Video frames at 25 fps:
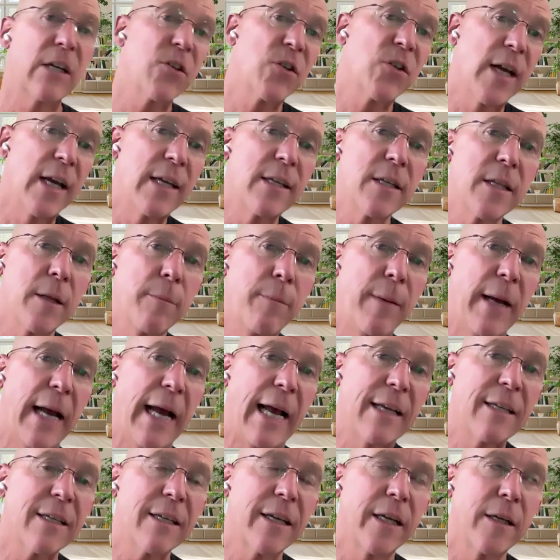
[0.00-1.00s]
done the exercise in the
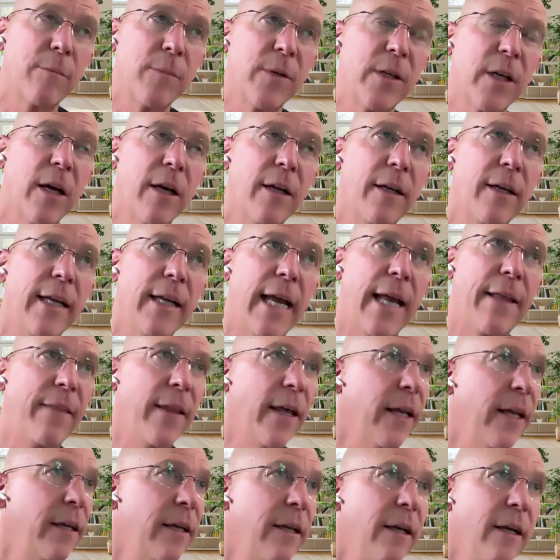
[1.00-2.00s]
past, get them done.
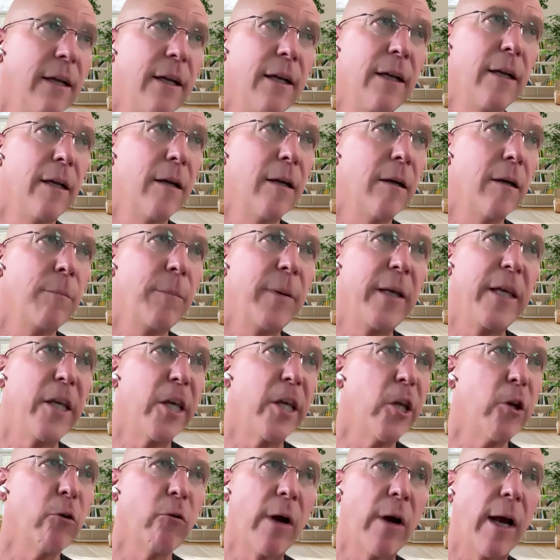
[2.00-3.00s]
And then
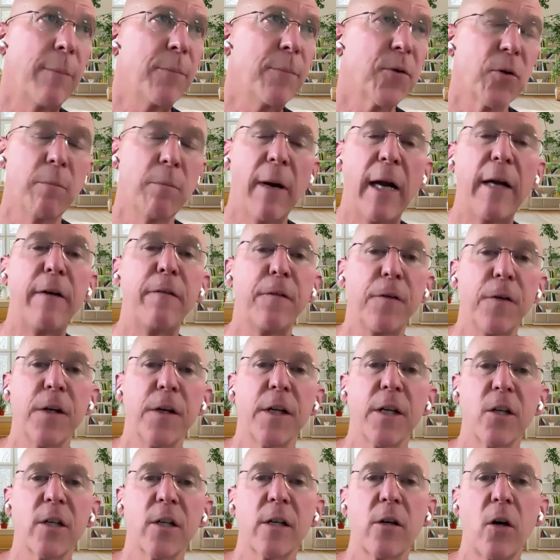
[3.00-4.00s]
PQ reps or
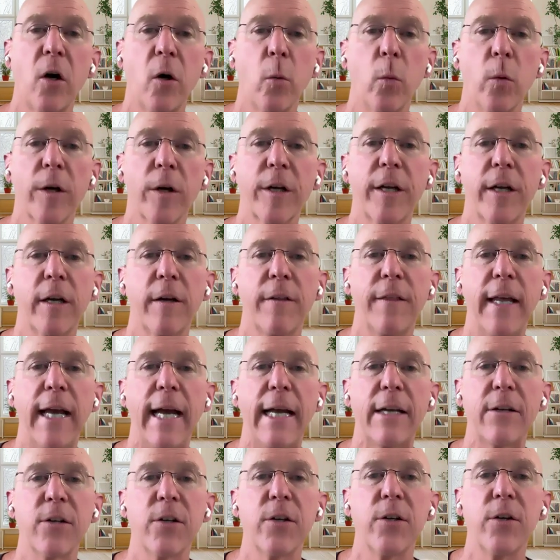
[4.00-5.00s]
mindfulness, start working
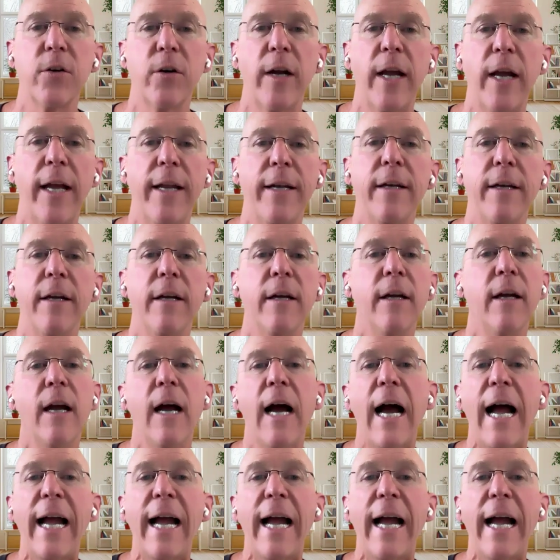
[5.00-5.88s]
on that too. And